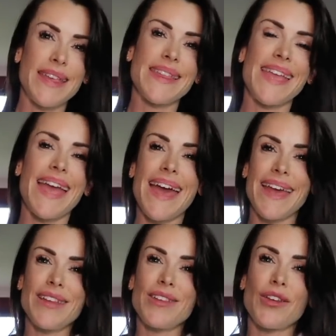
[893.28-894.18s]
is the
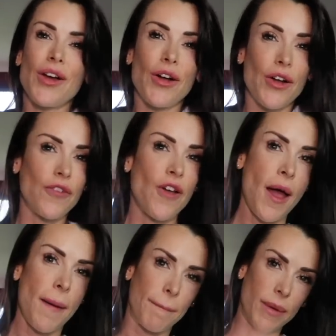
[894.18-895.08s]
end of
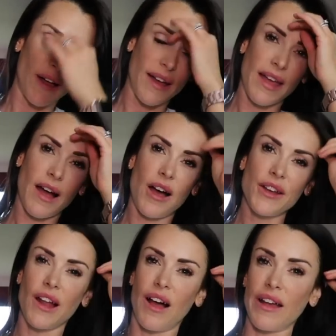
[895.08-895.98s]
my
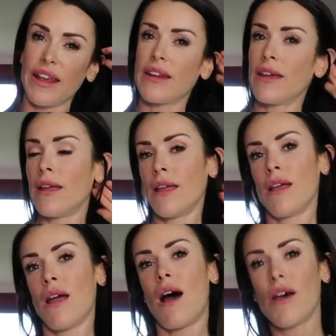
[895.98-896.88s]
online
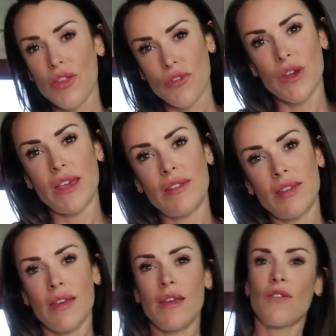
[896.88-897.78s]
high
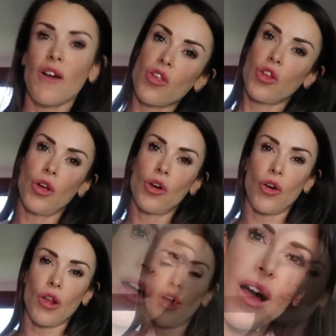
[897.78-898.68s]
street fashion haul.